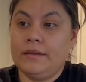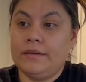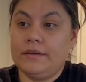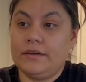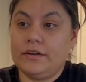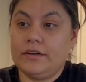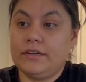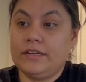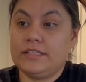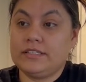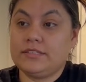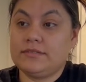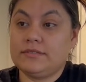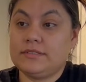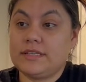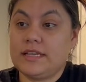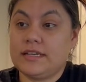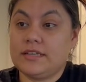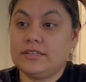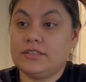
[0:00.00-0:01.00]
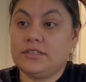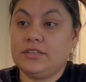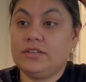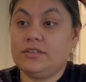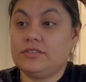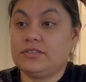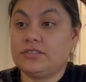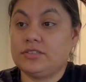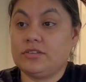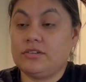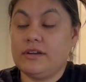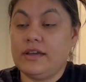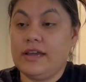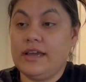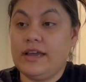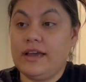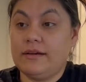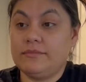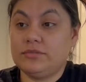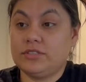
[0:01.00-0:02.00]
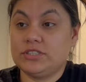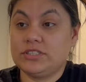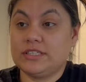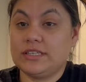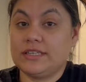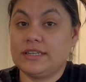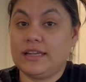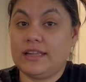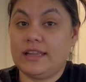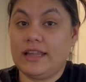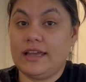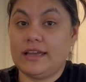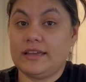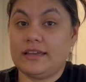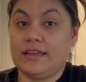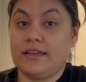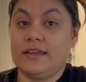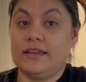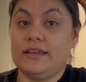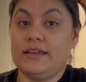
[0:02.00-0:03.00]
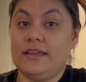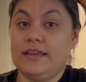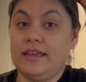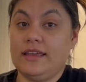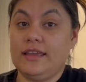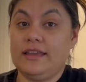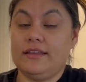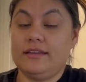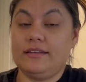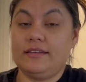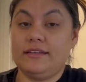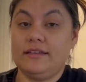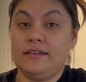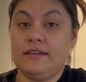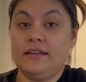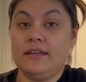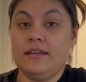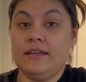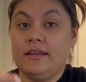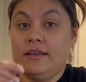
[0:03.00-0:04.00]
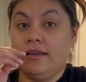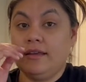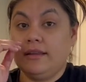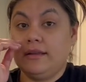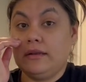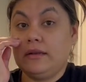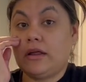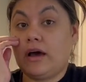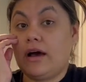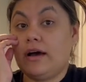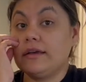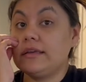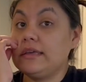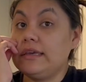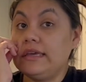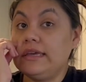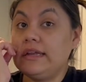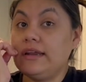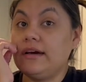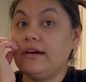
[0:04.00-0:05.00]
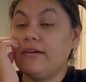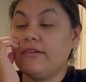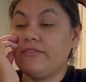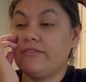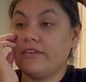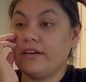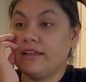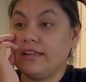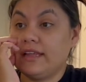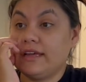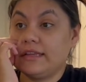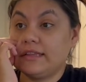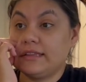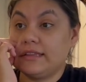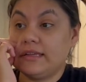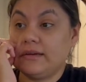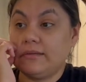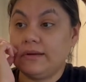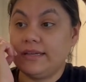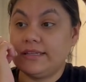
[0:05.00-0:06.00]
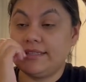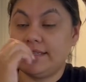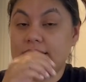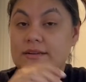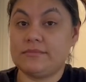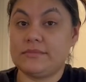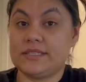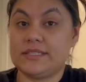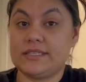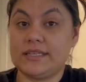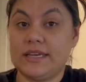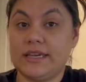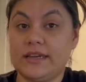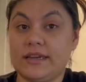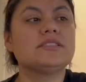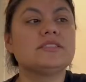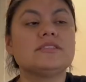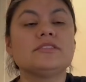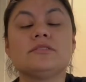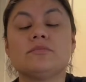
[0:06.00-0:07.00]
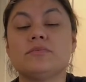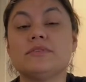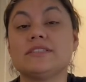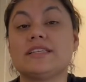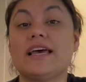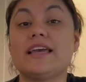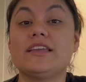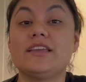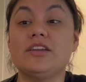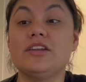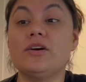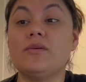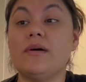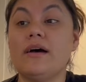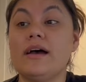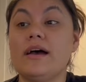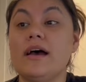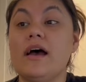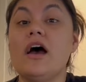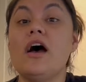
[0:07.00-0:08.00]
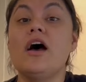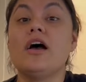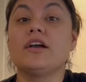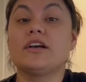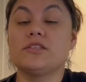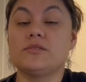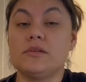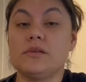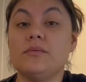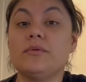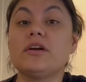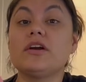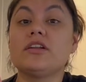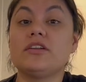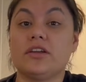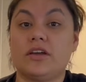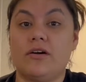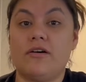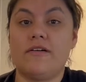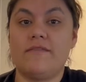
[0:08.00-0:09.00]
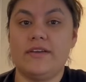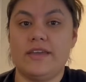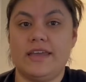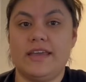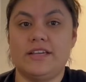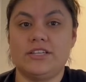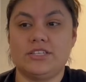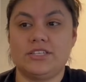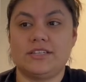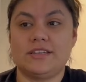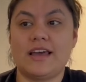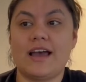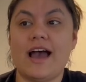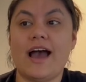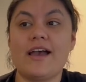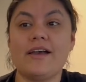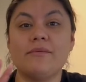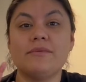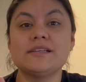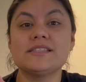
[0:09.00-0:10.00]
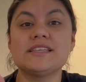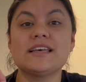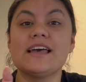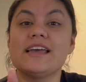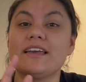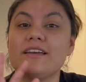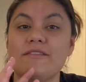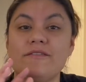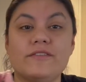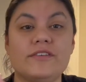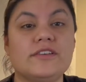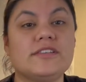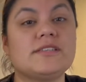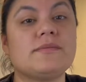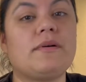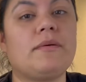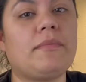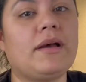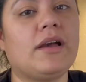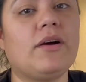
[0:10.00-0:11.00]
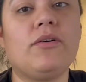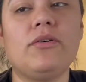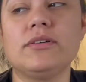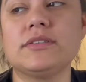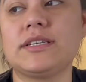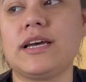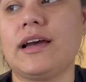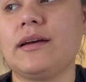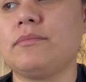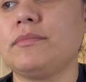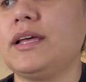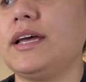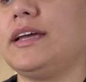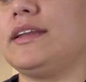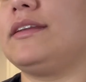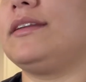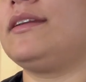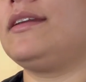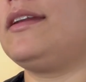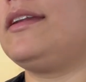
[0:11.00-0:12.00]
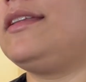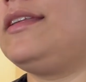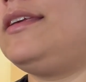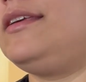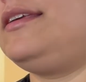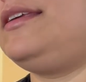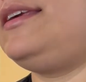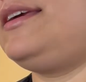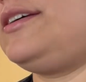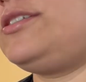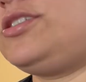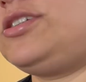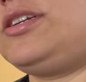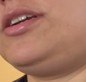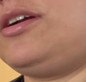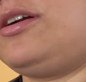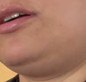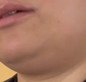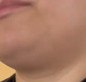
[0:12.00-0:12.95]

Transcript: Ernesto was like, you know, screw it. I'm just gonna like eat not keto for like the weeks that I'm sick. Was like, you know what? Because we were gonna go on vacation. I was like confused about my whole timeline yesterday or